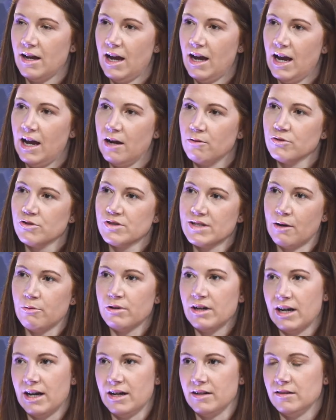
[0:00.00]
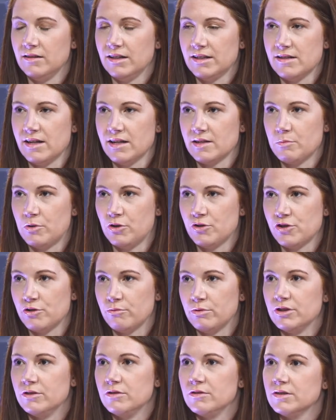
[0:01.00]
How does our analytics
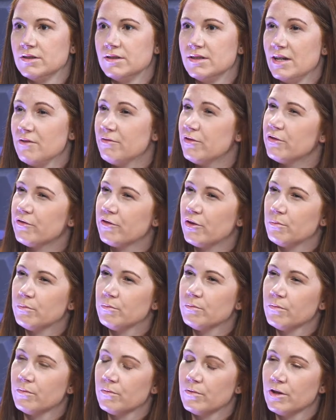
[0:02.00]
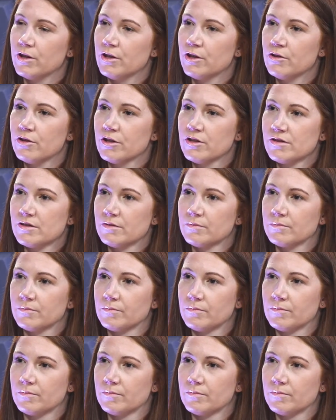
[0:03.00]
module differ from the others?